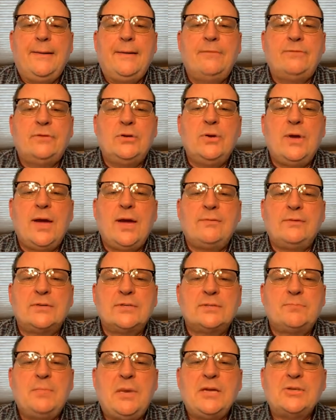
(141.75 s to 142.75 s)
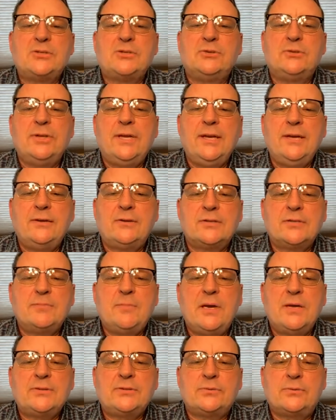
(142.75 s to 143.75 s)
If you have a special need or
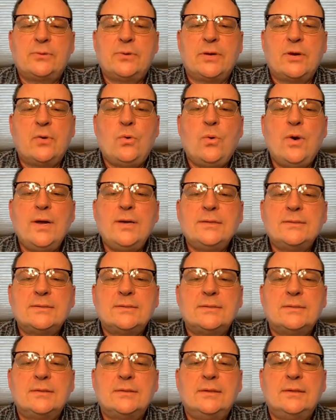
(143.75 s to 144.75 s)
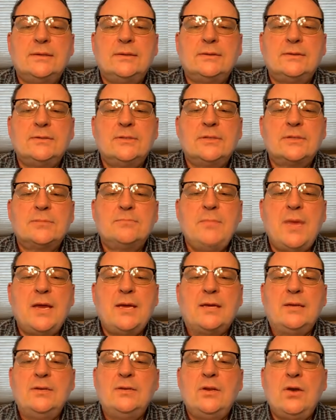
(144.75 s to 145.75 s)
special request, uh, just
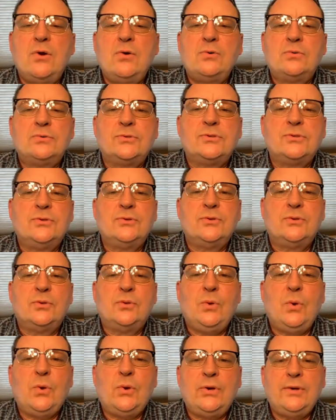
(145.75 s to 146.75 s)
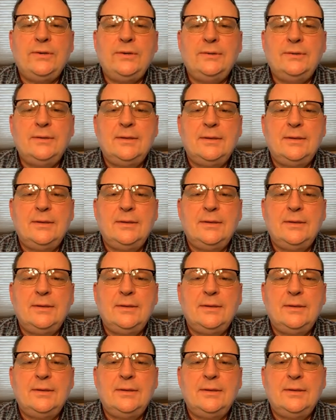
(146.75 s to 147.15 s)
make it known to the Lord.